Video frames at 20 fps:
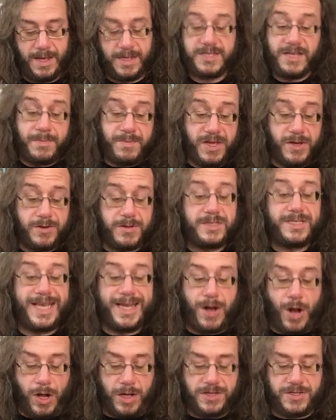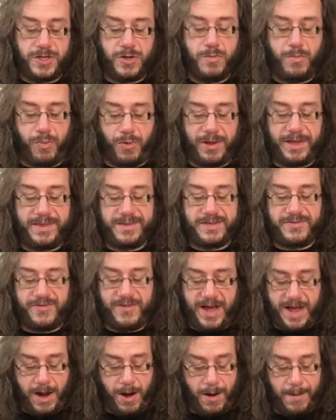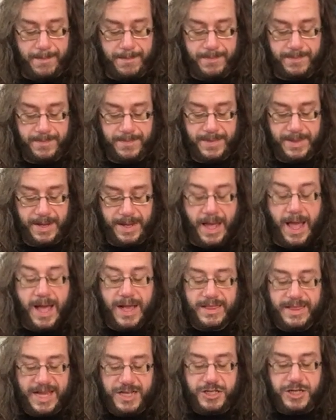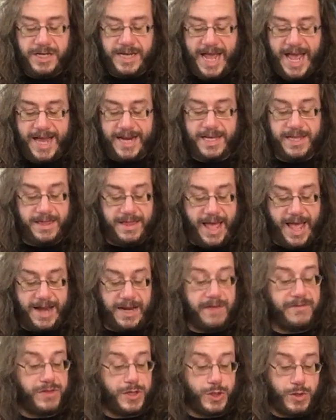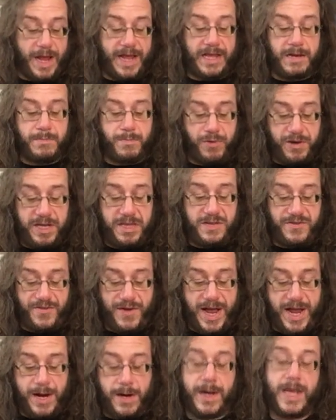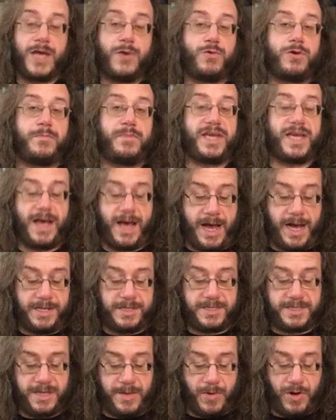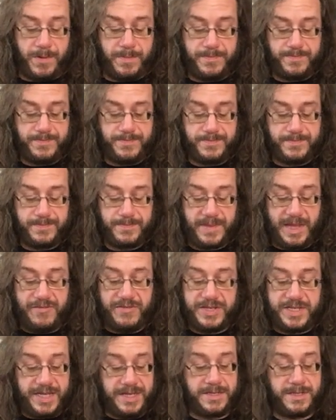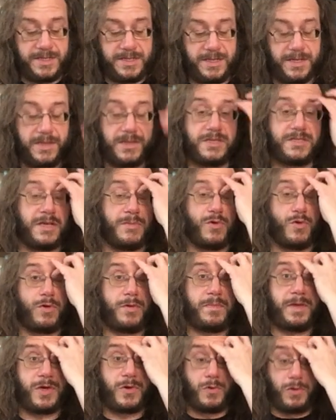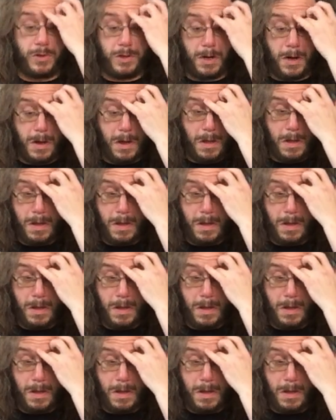Some years, it also breathed fire. Legend had it that if the dragon breathed fire, it would be a hot summer. If it didn't, the summer would be cooler.